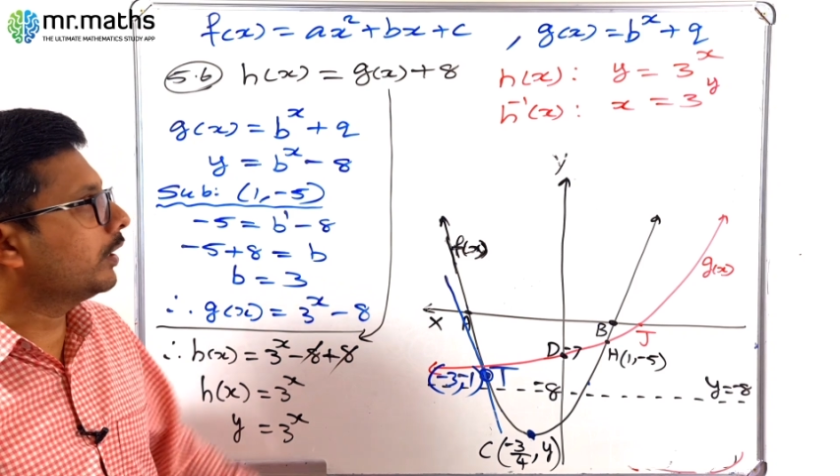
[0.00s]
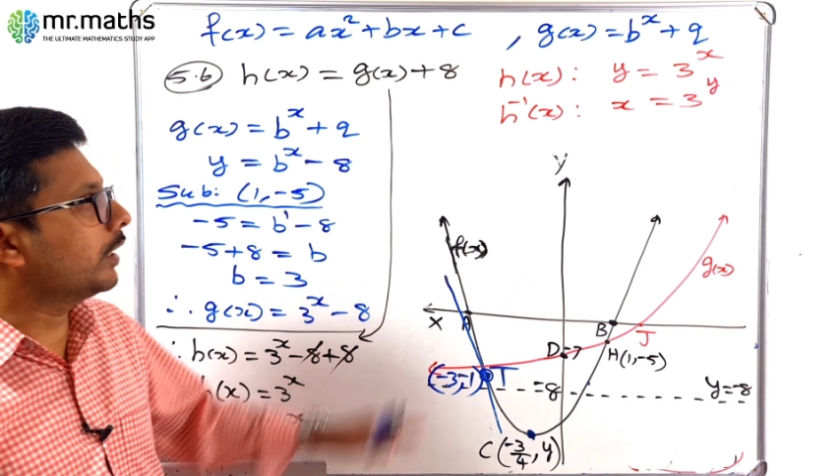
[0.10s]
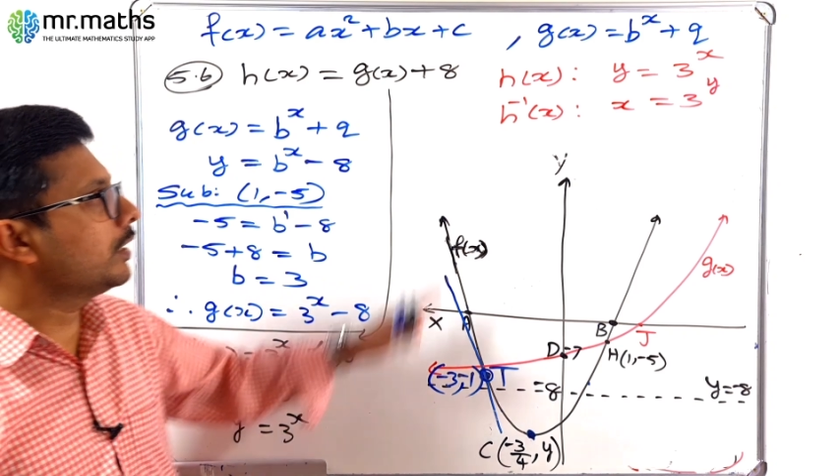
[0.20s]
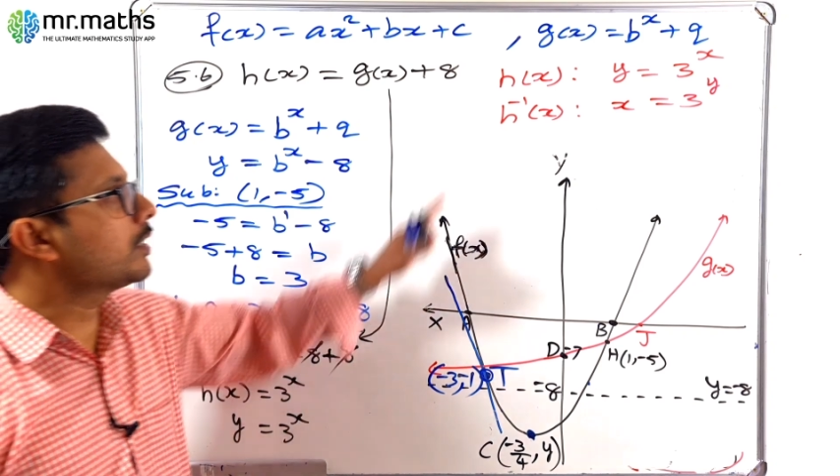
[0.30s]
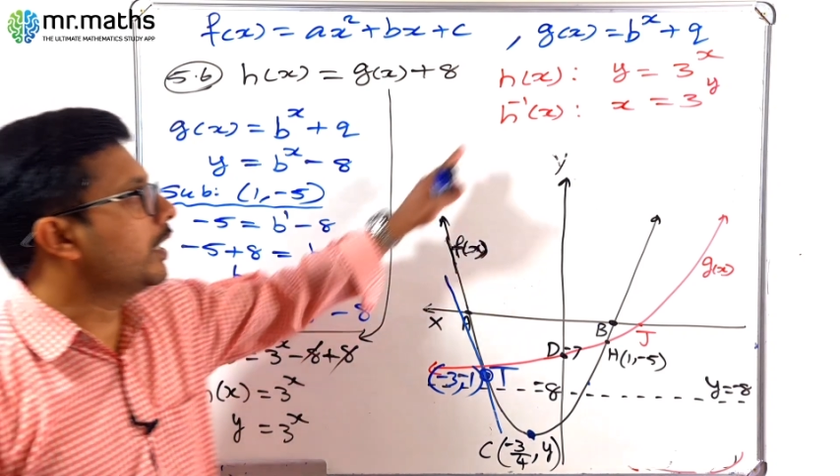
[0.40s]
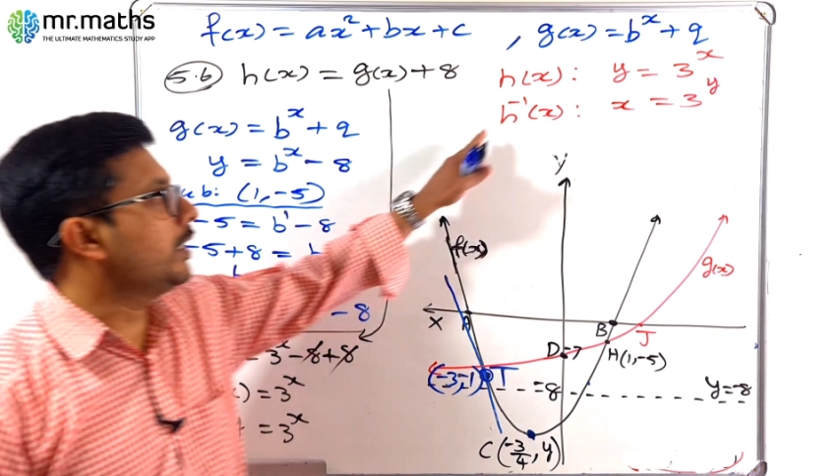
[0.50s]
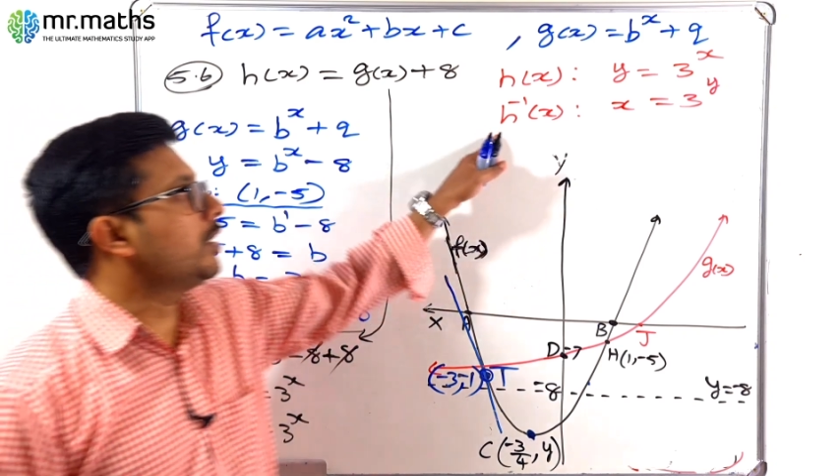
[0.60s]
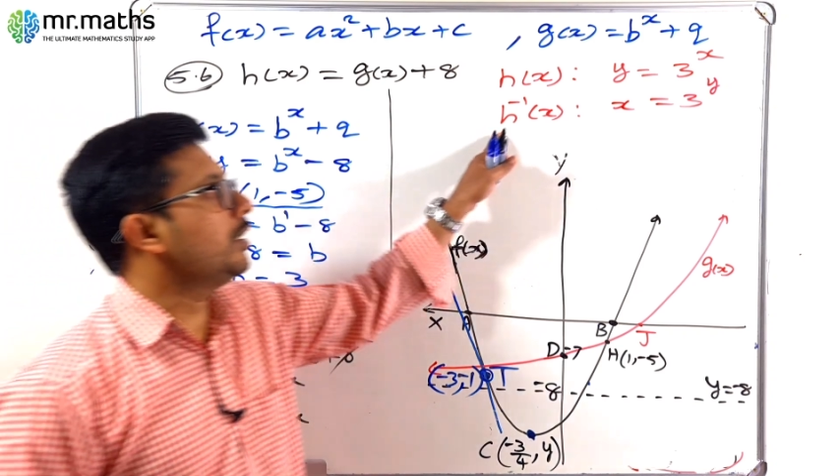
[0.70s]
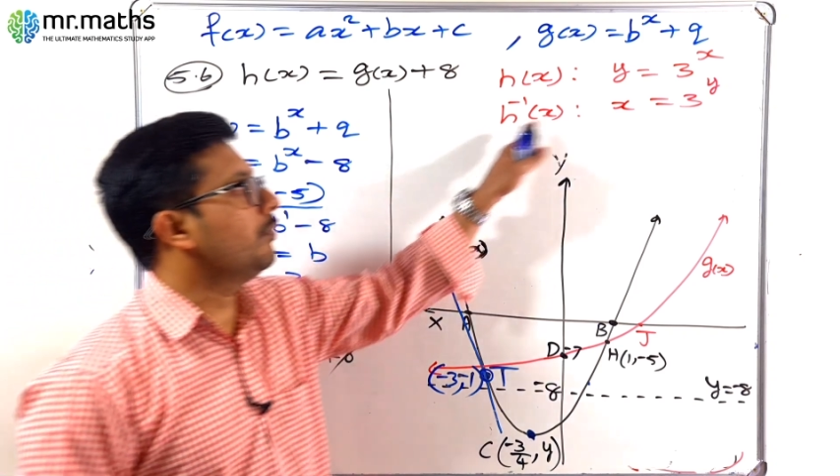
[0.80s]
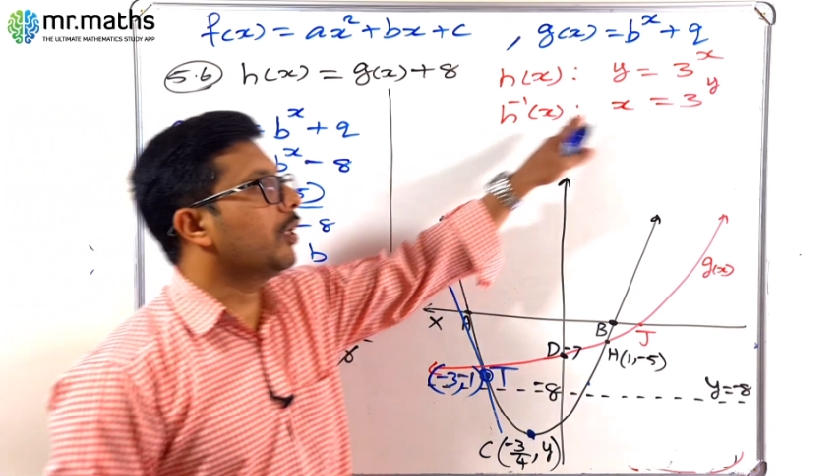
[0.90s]
that is h
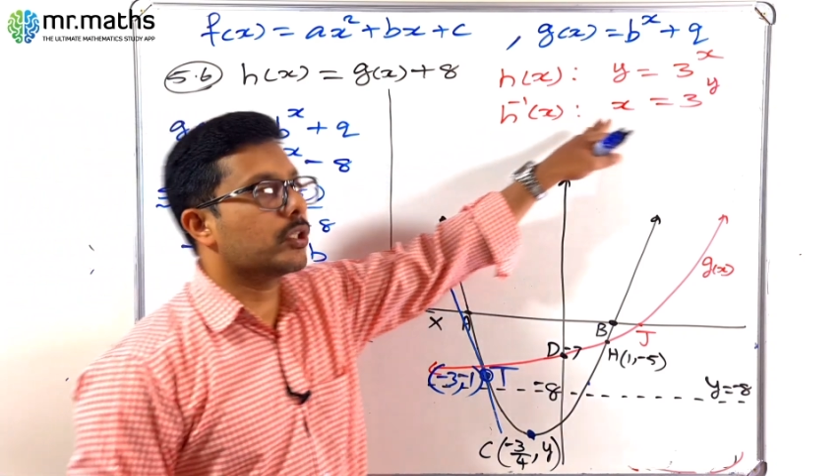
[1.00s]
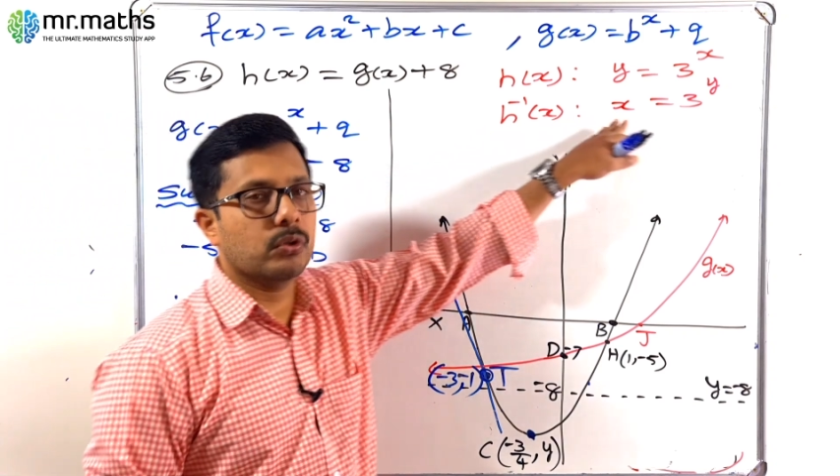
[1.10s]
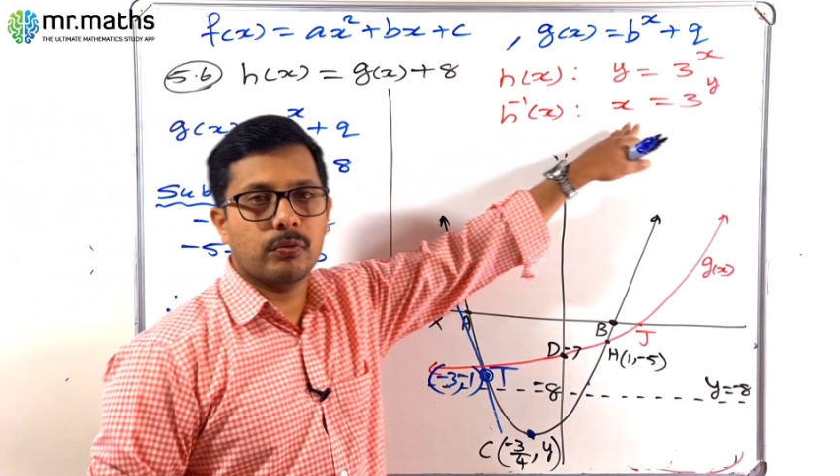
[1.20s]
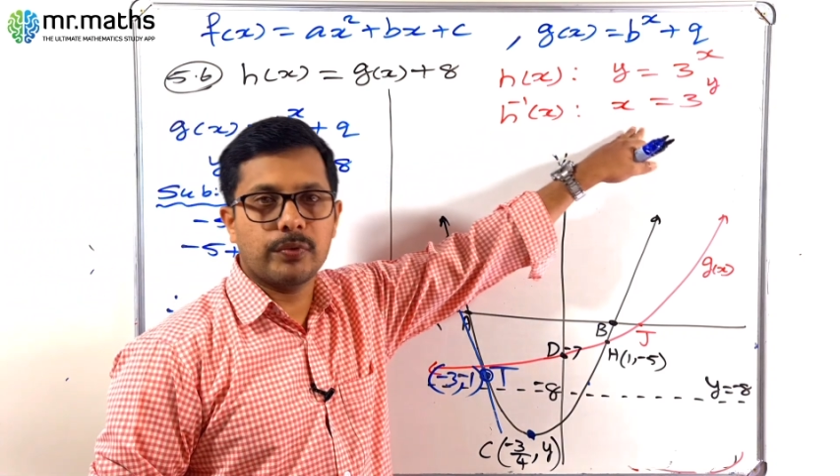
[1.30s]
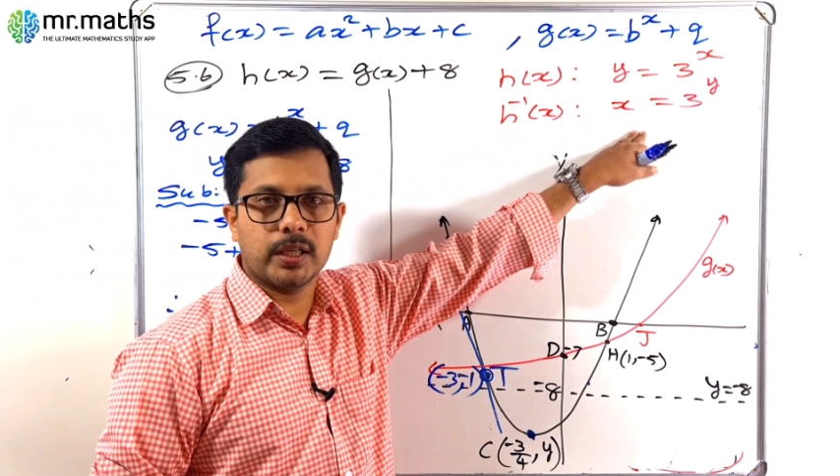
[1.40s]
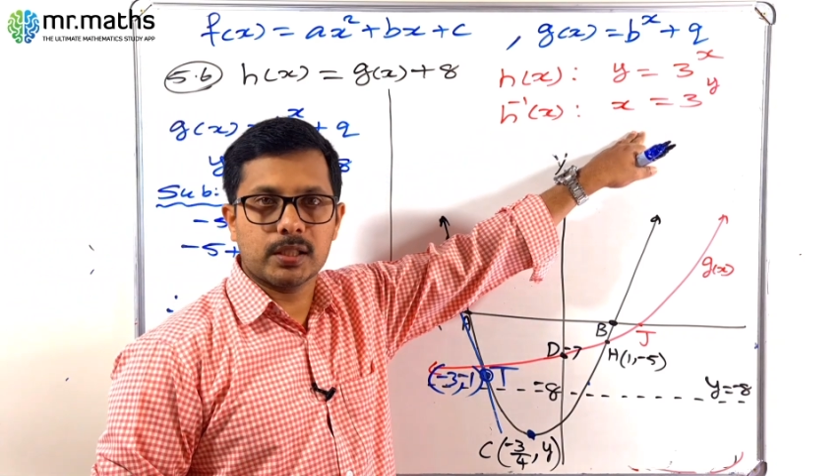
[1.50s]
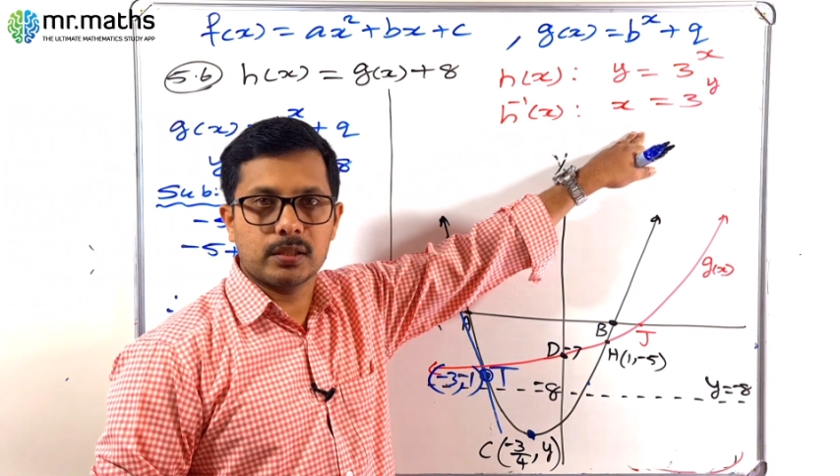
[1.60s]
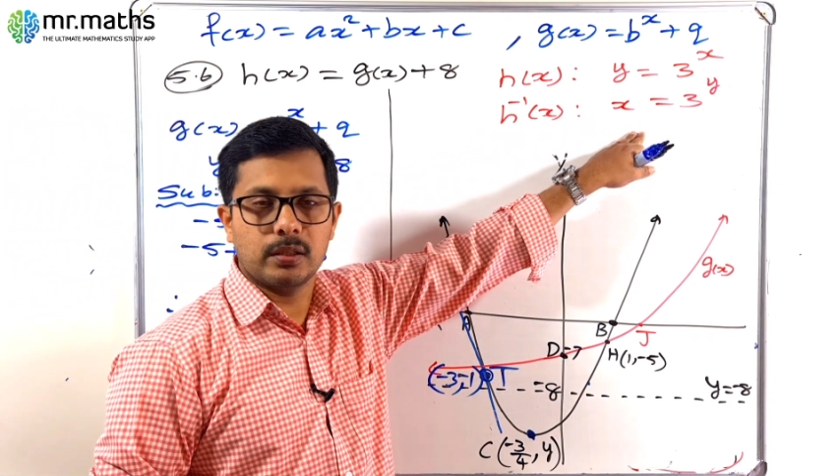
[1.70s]
inverse of x.